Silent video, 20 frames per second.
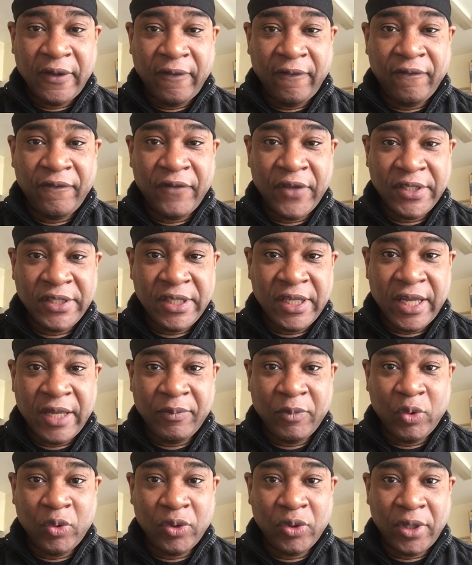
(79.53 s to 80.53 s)
visit
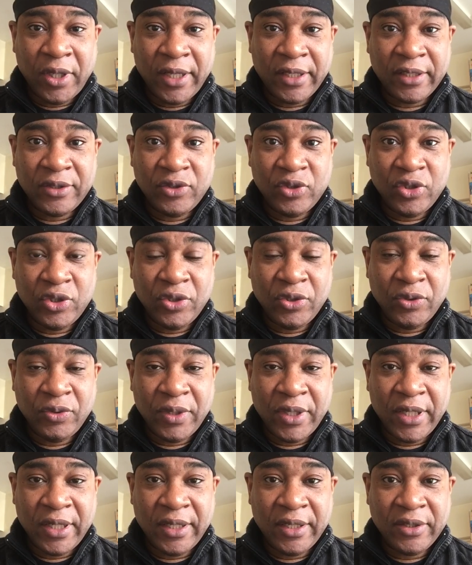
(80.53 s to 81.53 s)
him. All I can
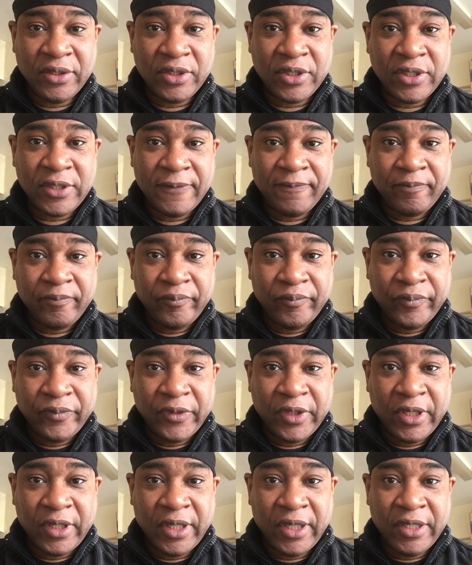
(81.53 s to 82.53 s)
do is
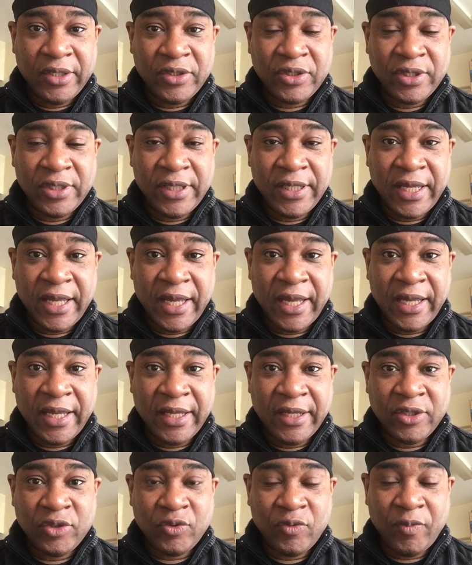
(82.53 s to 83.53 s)

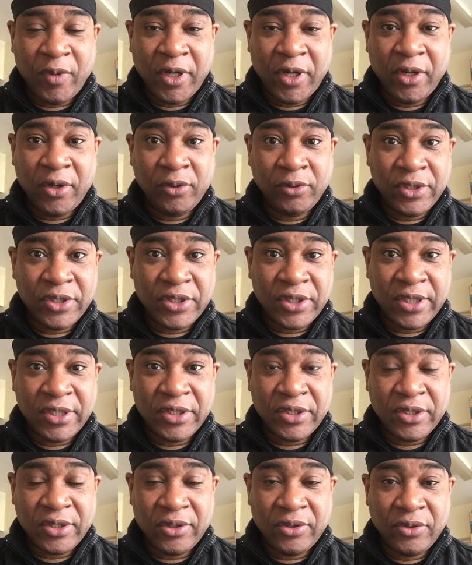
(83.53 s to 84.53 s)
liaise with my older
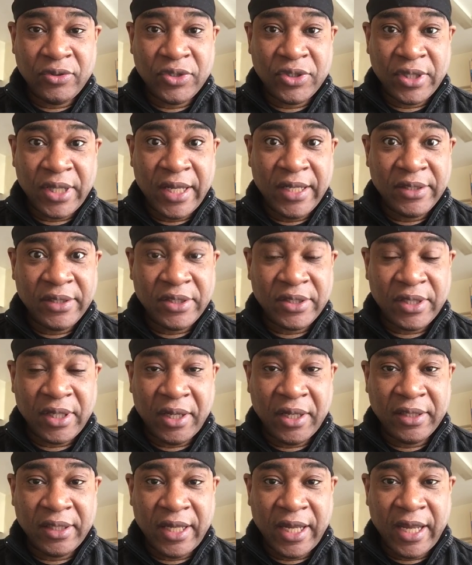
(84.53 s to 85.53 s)
sister who's
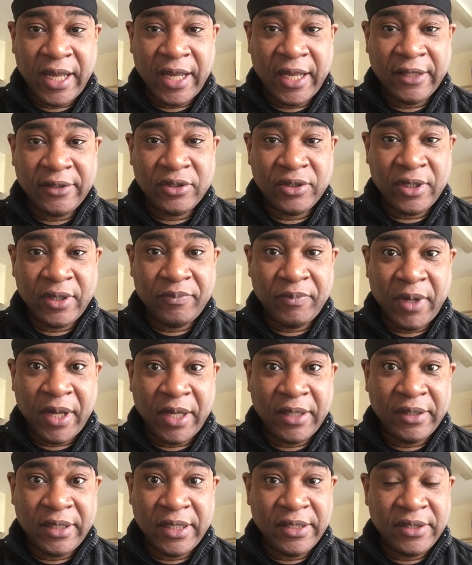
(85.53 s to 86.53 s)
stateside, and
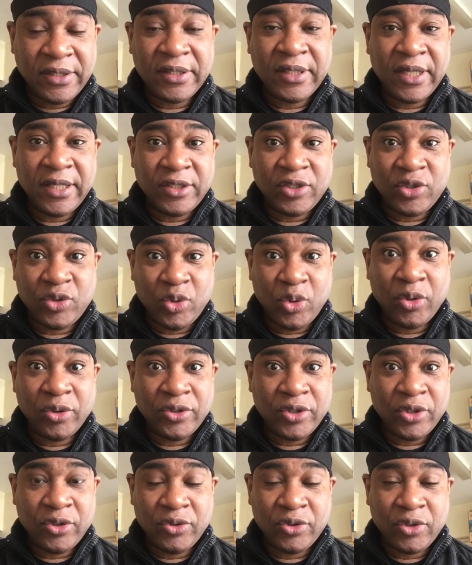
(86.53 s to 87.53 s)
my niece, his
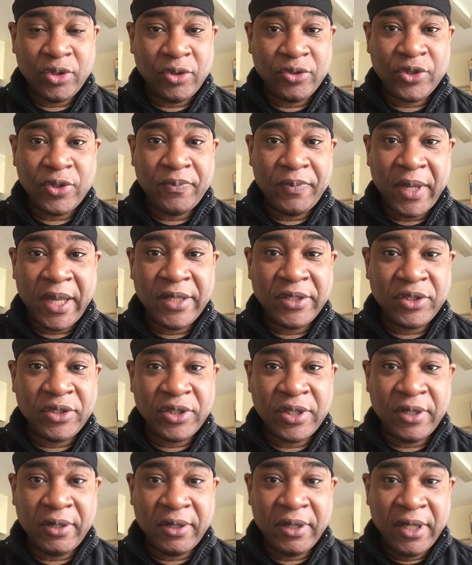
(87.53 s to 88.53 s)
daughter, who's also
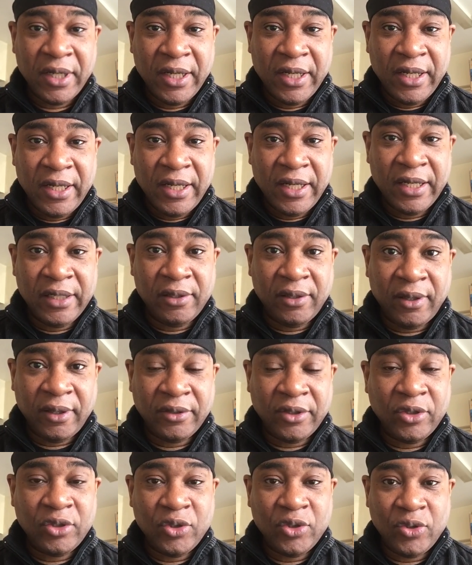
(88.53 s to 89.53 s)
based here in
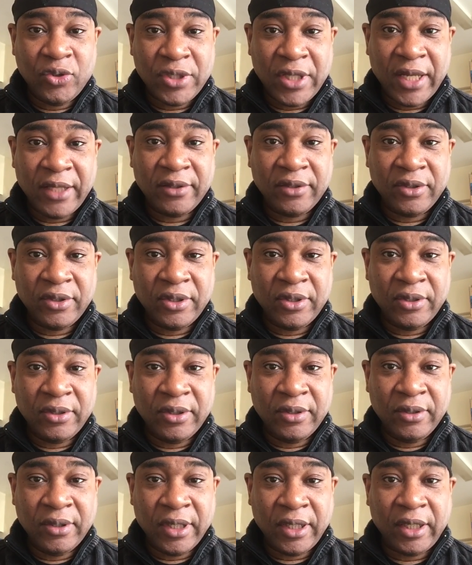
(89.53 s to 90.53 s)
London, who's had
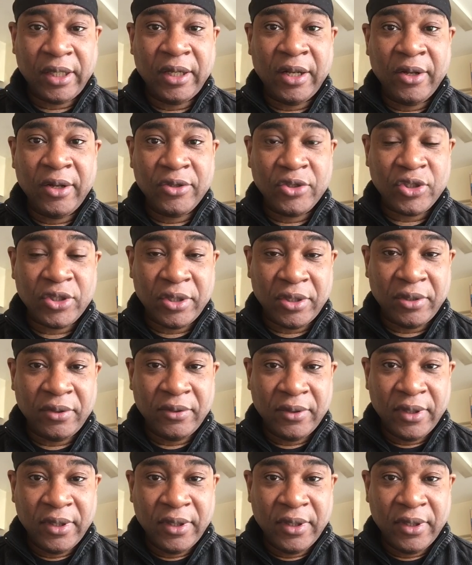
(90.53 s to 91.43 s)
the closer